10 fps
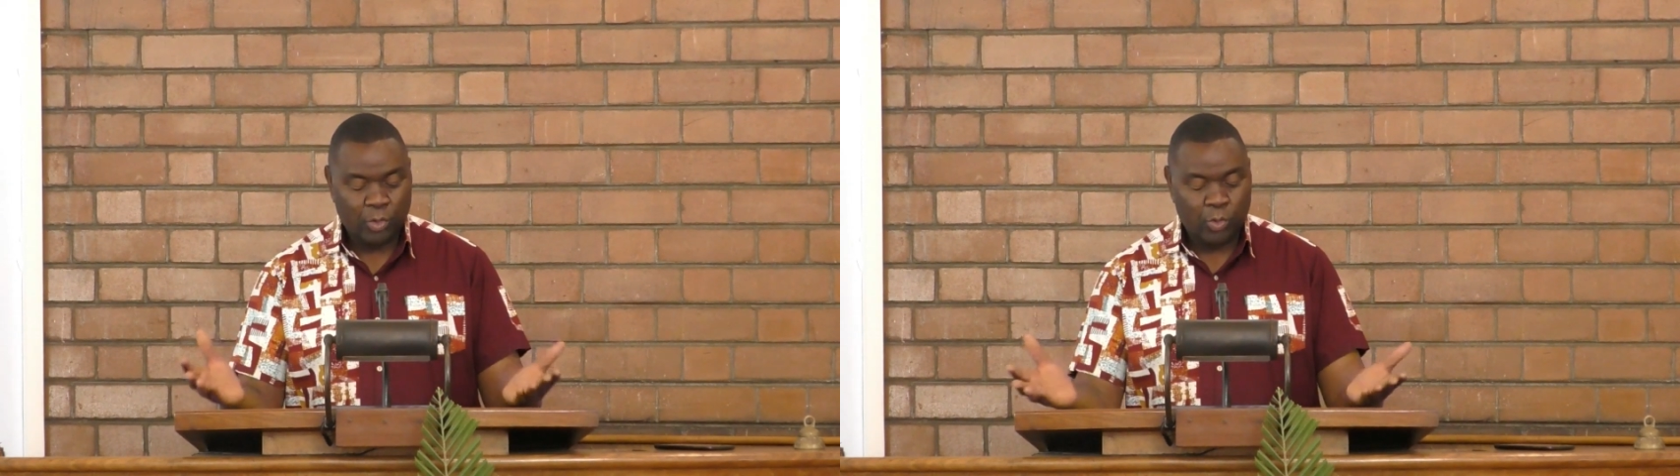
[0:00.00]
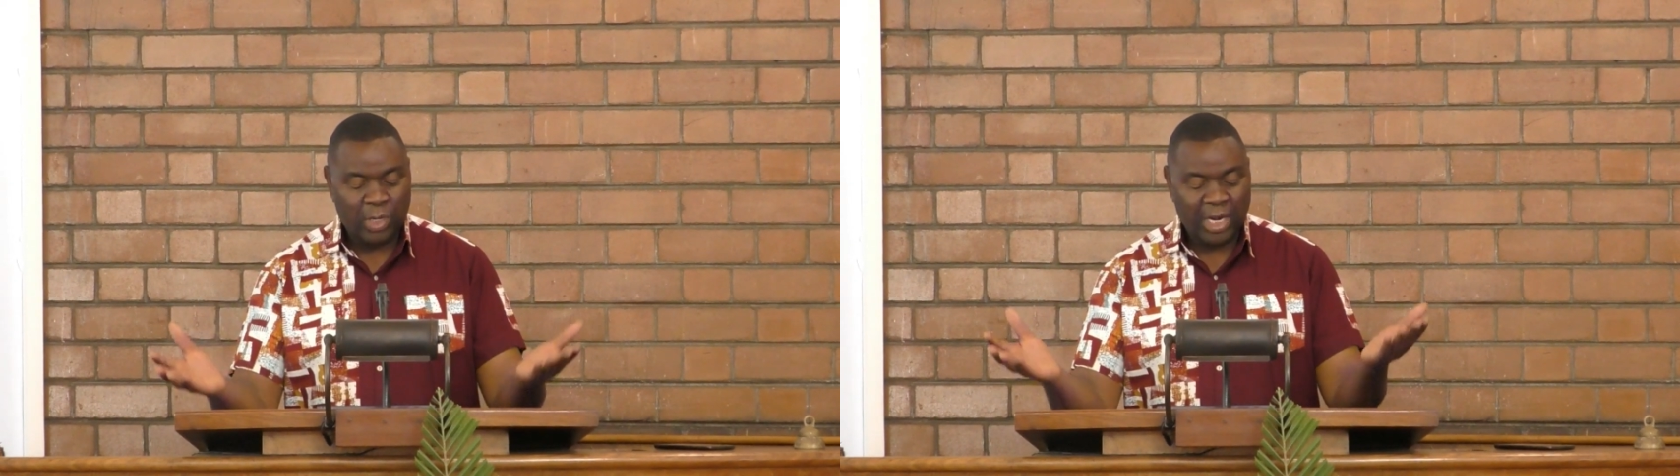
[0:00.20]

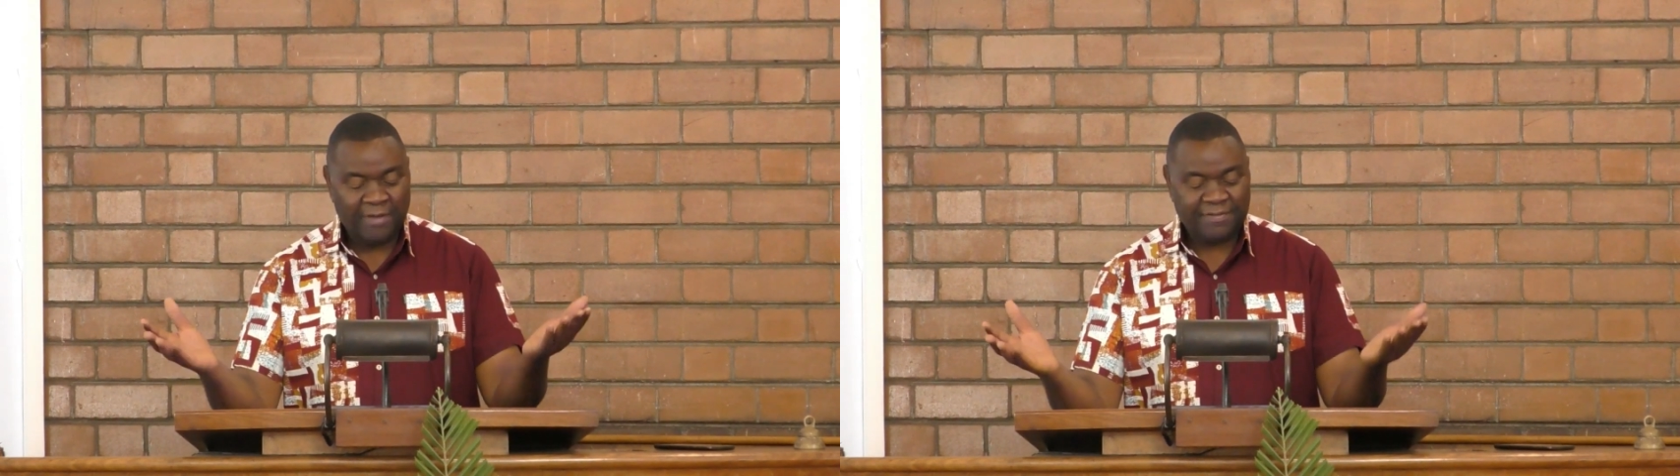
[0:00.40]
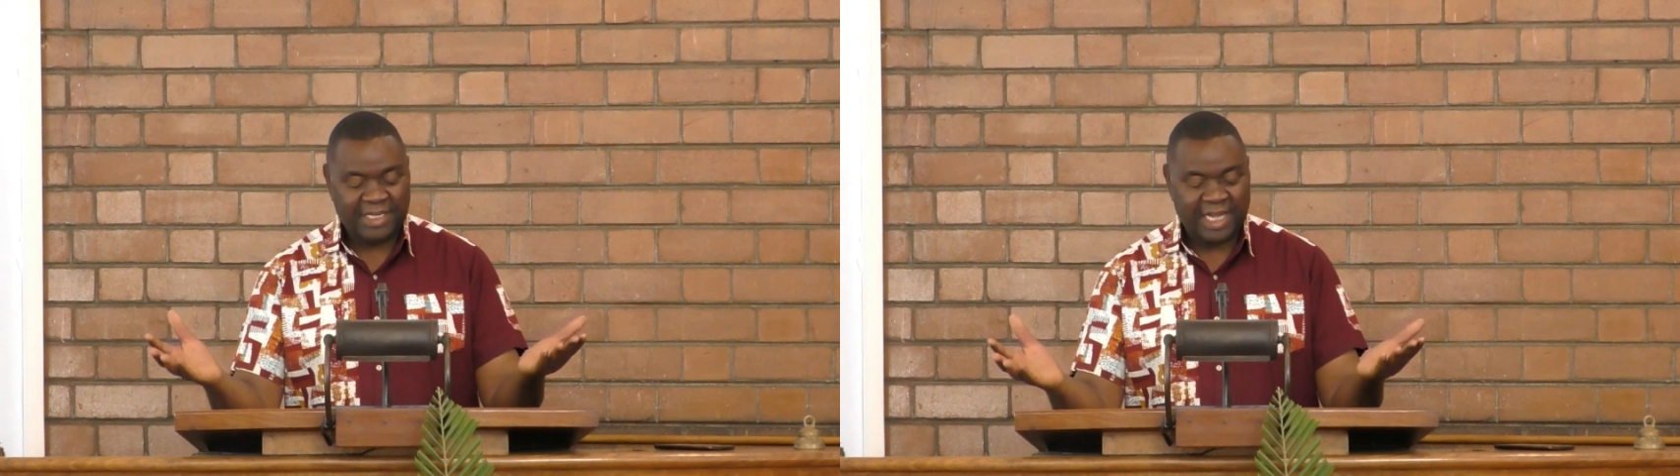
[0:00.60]
who
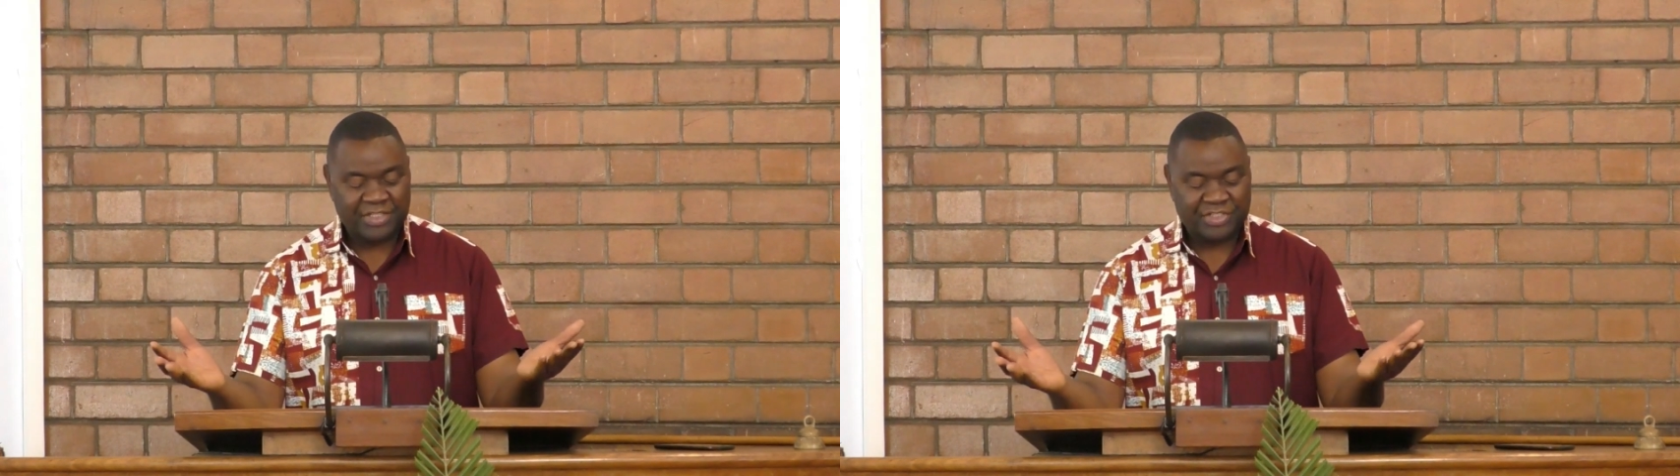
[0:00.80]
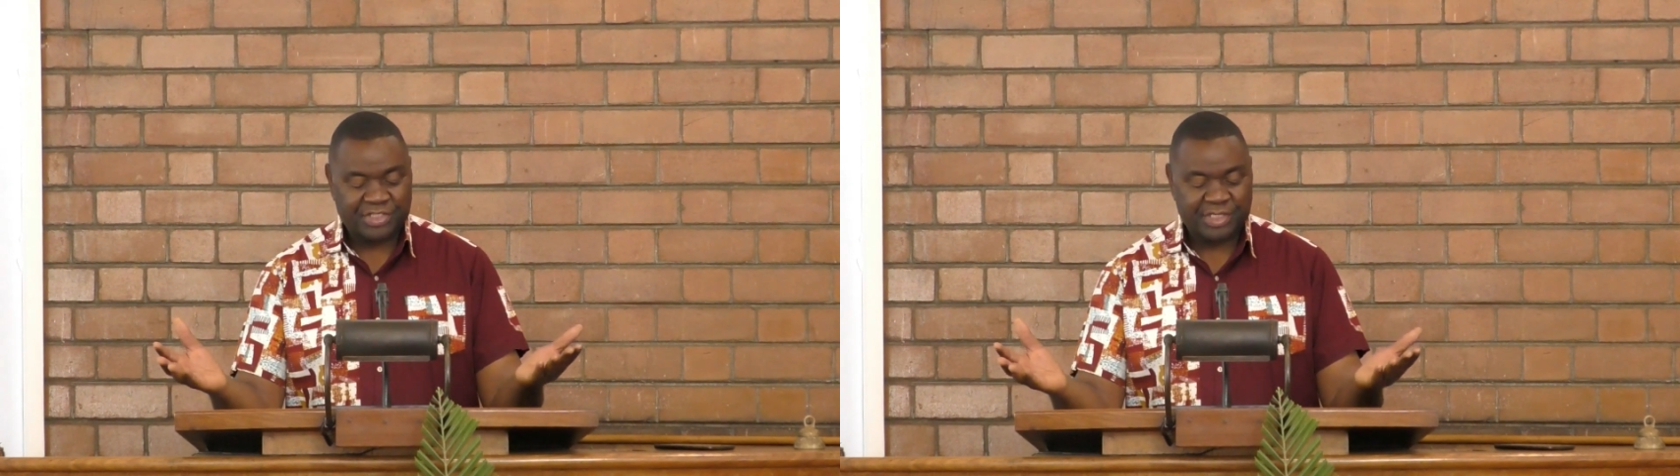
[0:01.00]
loved
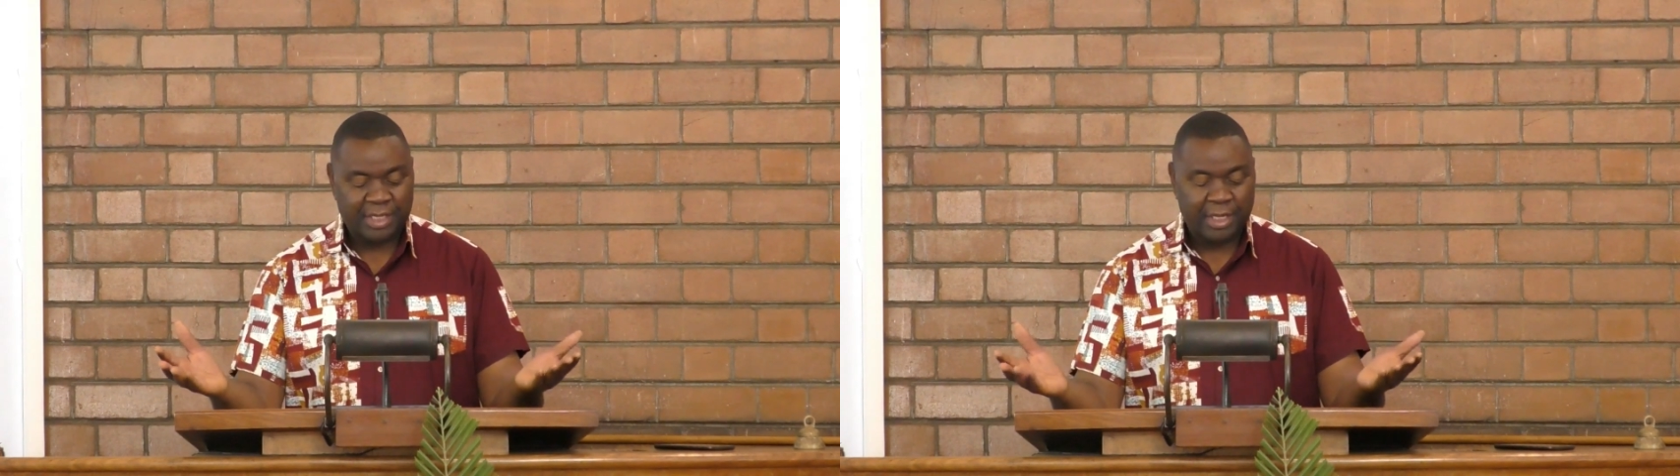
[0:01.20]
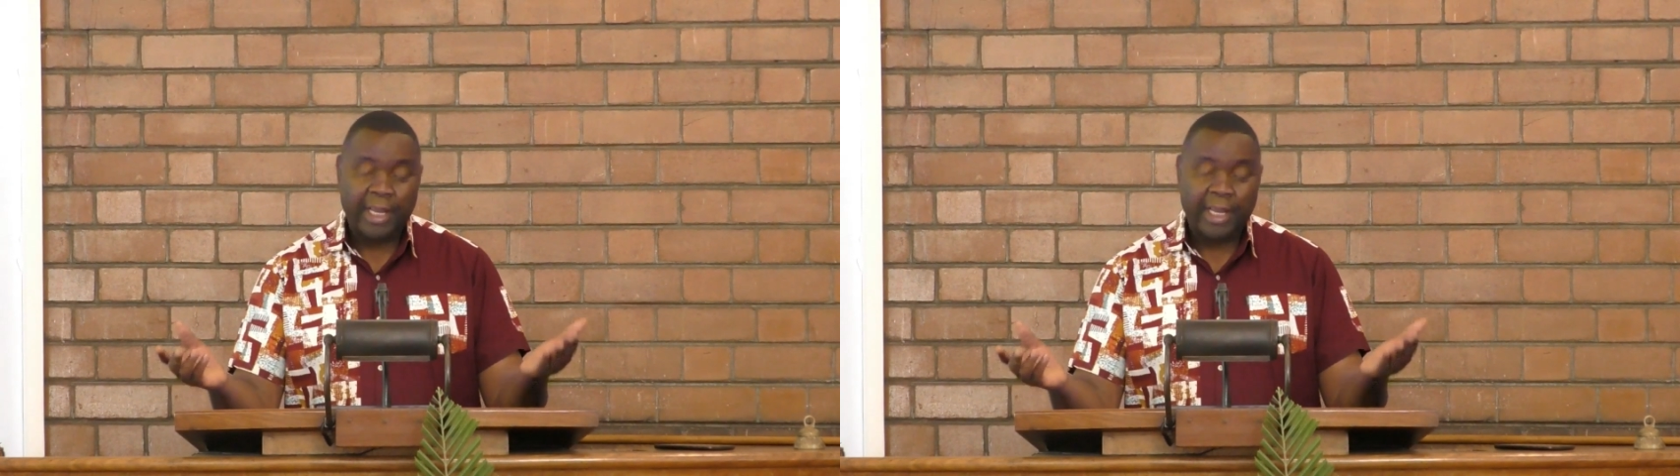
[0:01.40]
us